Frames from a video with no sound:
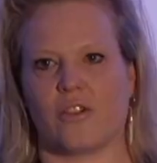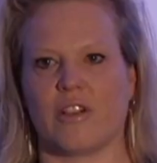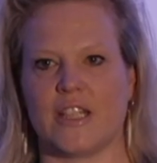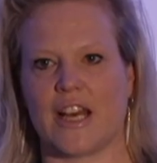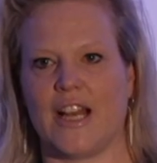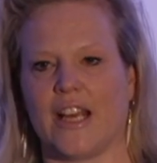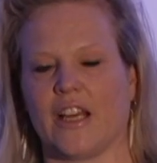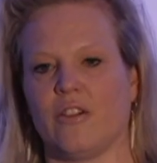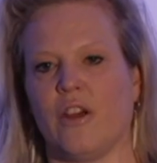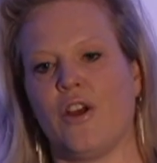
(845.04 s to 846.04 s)
retailing
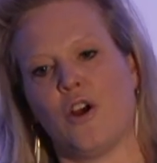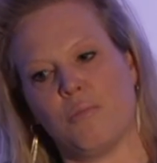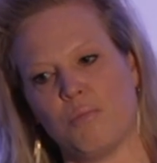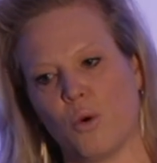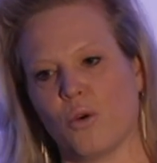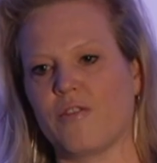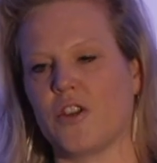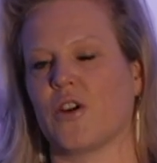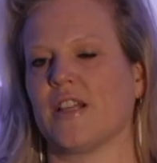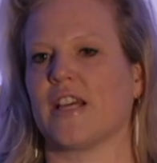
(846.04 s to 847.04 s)
and more of the
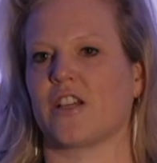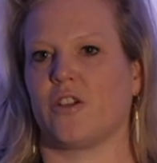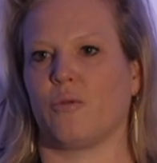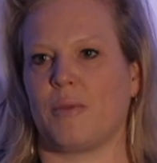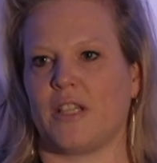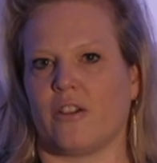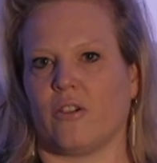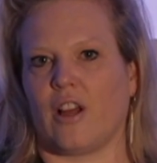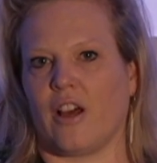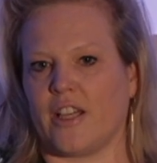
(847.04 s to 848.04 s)
transaction will be done
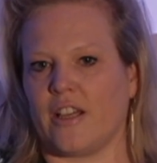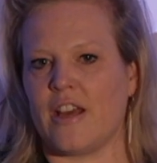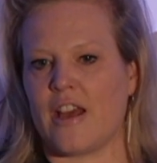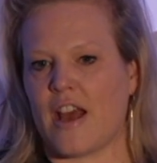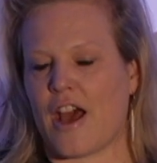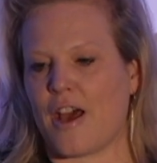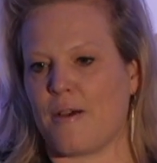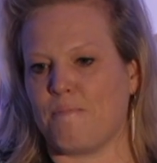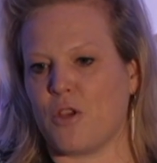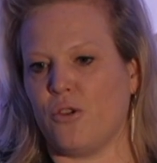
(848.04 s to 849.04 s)
online,
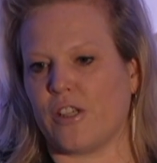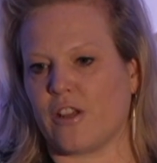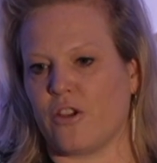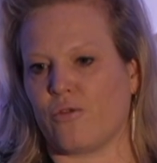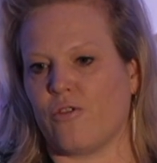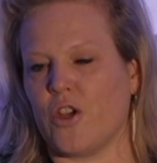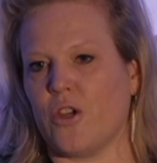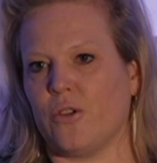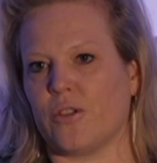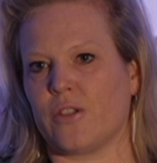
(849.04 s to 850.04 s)
using those
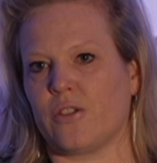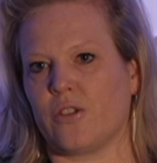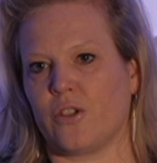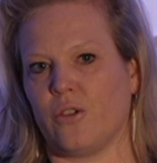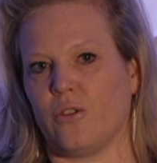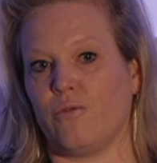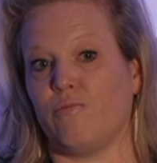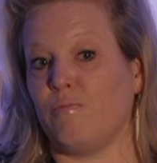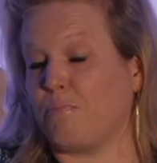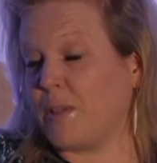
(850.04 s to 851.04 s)
reviews to
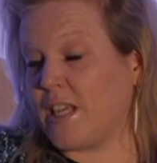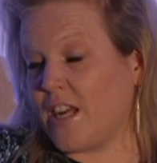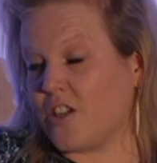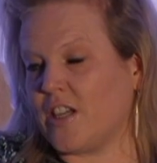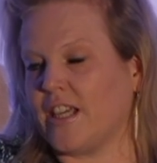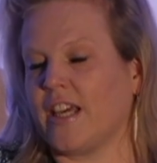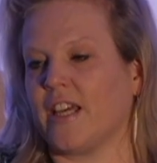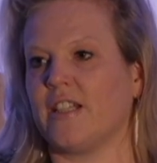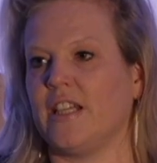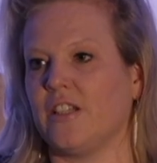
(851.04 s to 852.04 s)
potentially
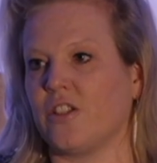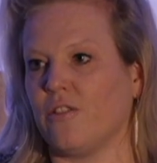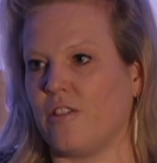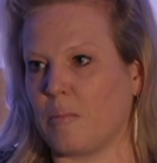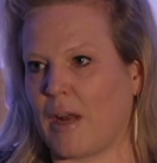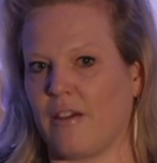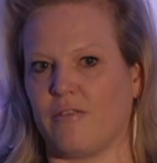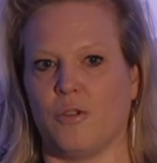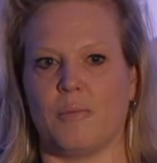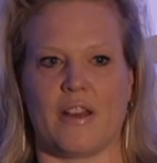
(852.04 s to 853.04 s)
kick dealers off our
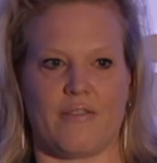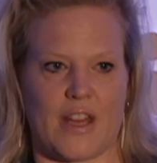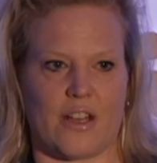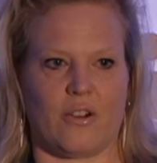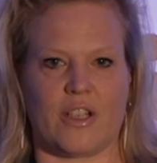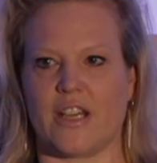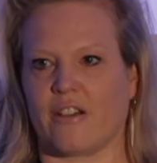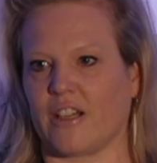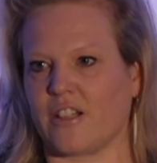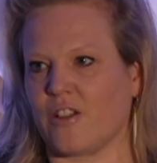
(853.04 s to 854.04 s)
platform if they're not
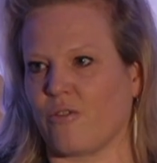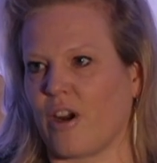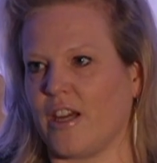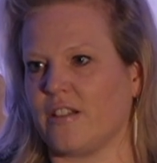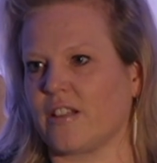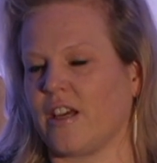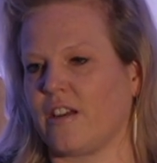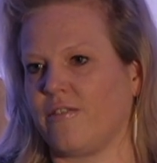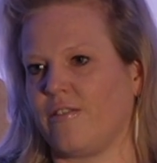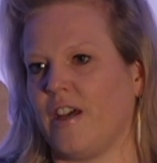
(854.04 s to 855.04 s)
adhering to the right kind
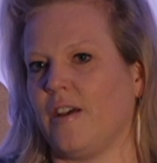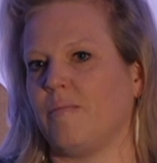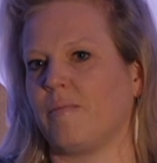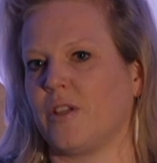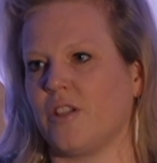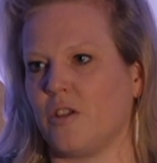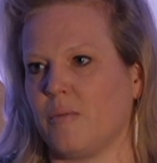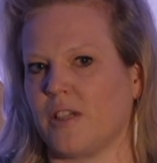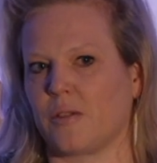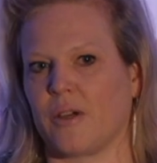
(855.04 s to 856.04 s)
of
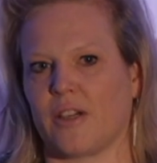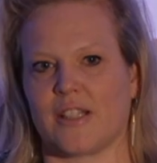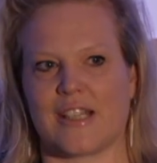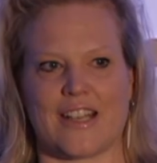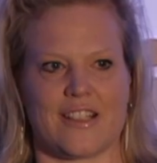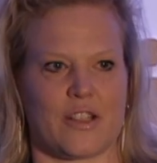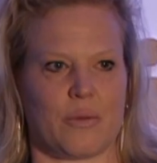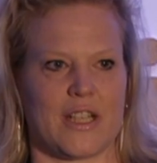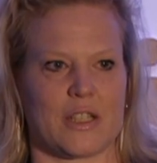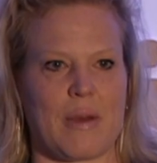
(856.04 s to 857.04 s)
consumer experience standards that
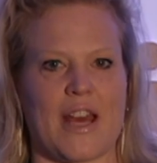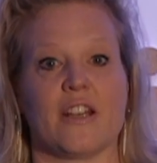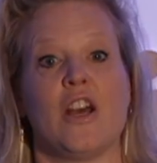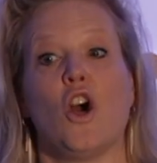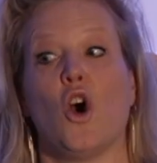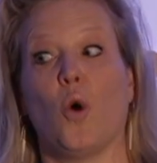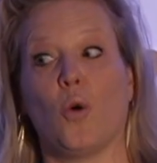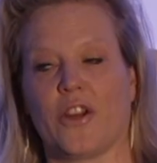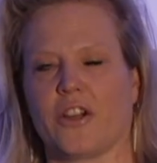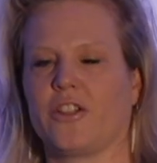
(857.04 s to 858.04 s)
we'd expect,
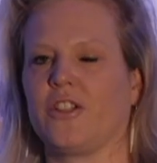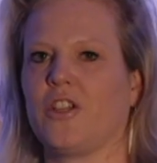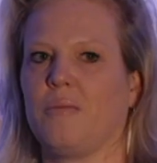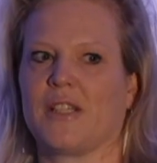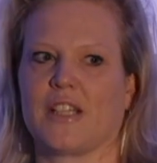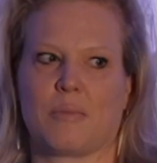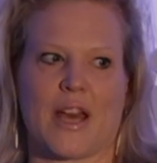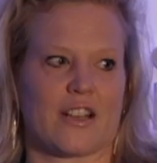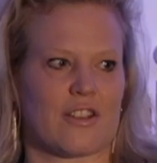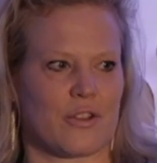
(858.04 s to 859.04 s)
or that our consumers
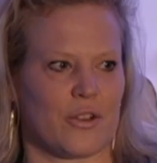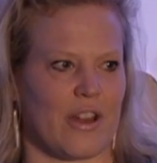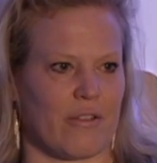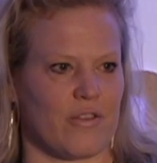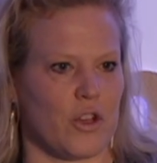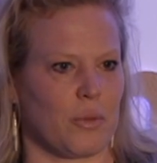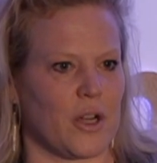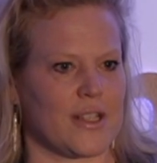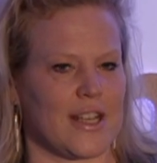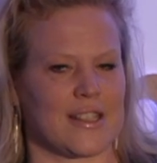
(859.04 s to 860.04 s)
expect through that review
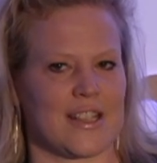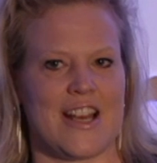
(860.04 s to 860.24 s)
process.